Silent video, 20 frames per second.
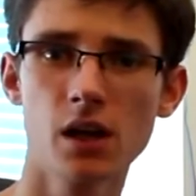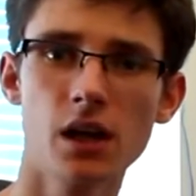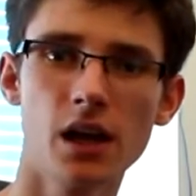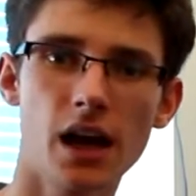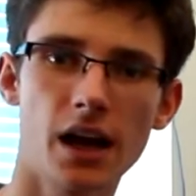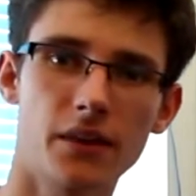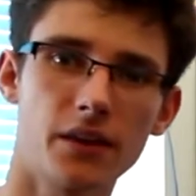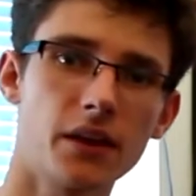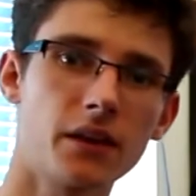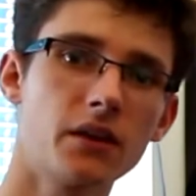
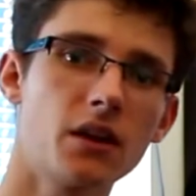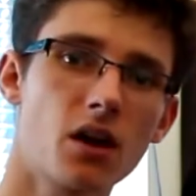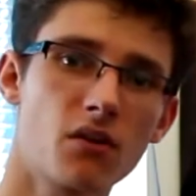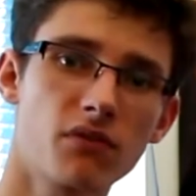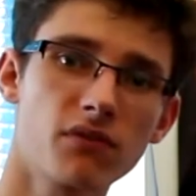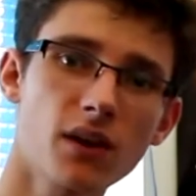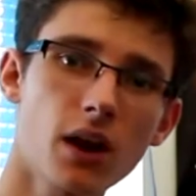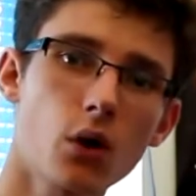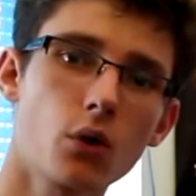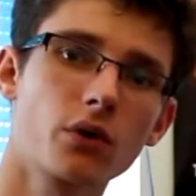and then a
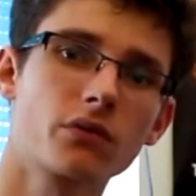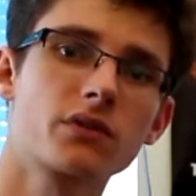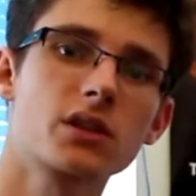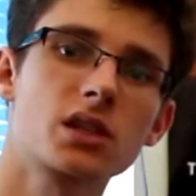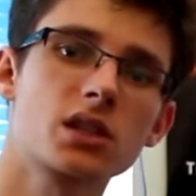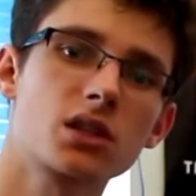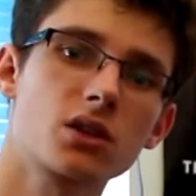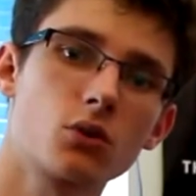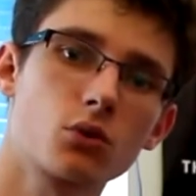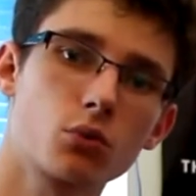flow of
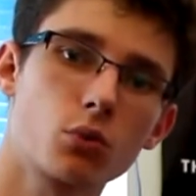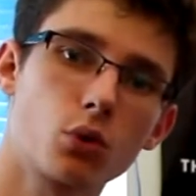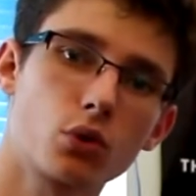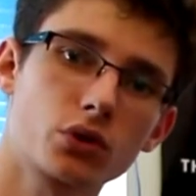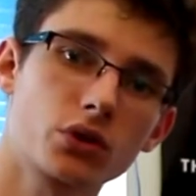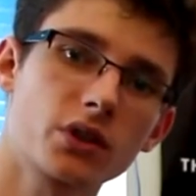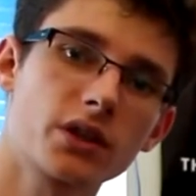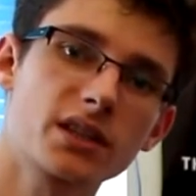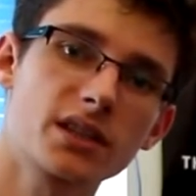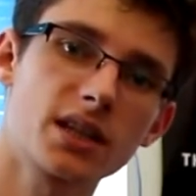distilled
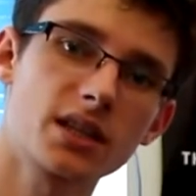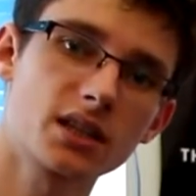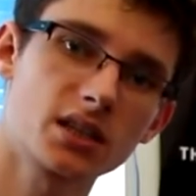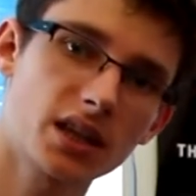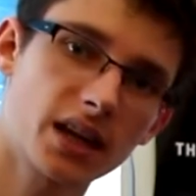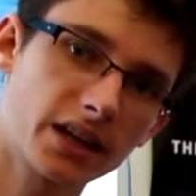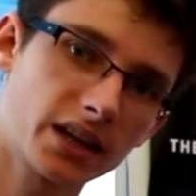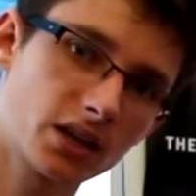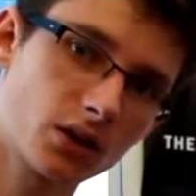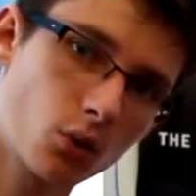water is then
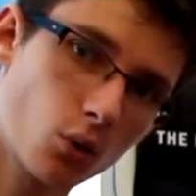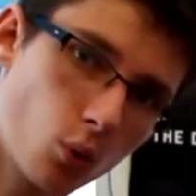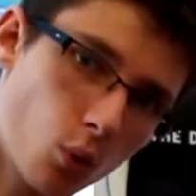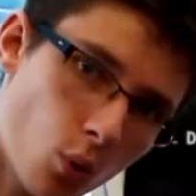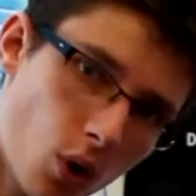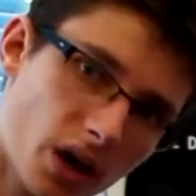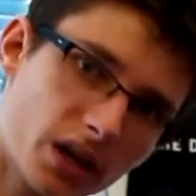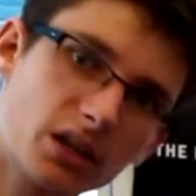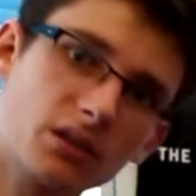taken away